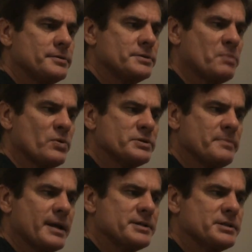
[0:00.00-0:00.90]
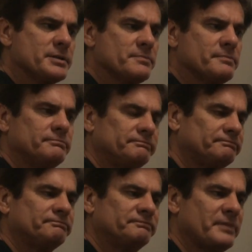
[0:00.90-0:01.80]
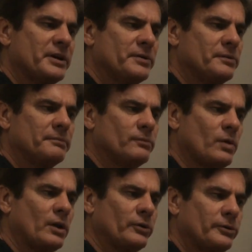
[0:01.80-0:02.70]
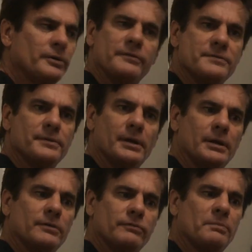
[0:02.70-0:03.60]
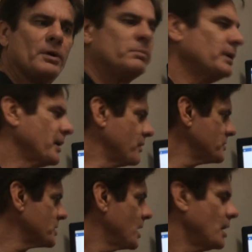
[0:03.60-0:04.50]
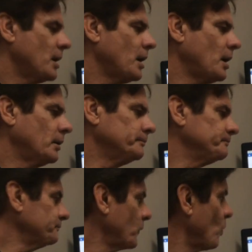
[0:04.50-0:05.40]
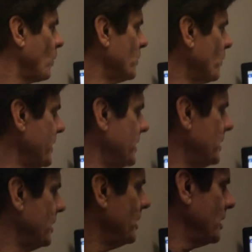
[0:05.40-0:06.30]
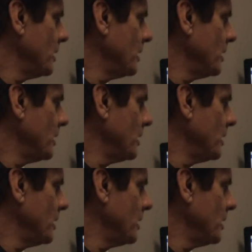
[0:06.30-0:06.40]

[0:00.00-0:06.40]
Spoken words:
sports medicine, very well heard of in football players. When we